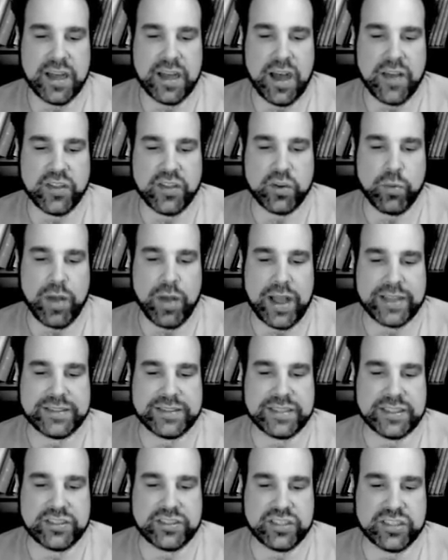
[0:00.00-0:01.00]
Otherwise,
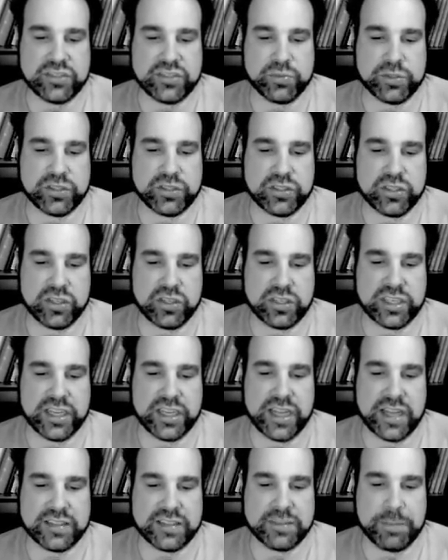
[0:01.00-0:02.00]
he's just
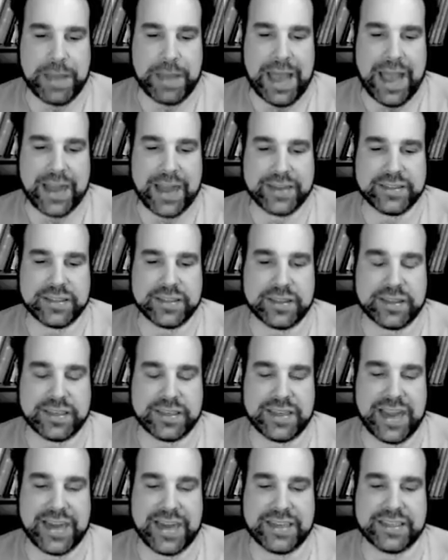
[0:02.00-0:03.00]
returning us back to the
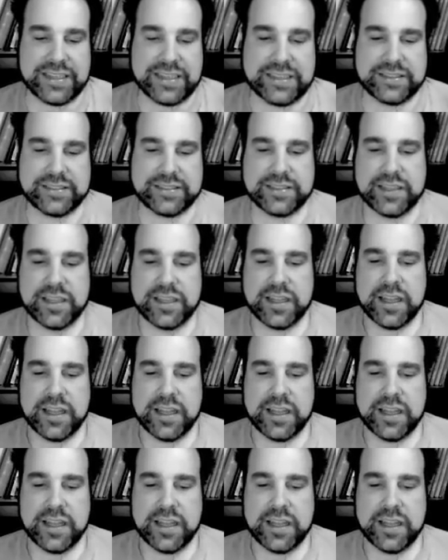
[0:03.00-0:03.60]
90s.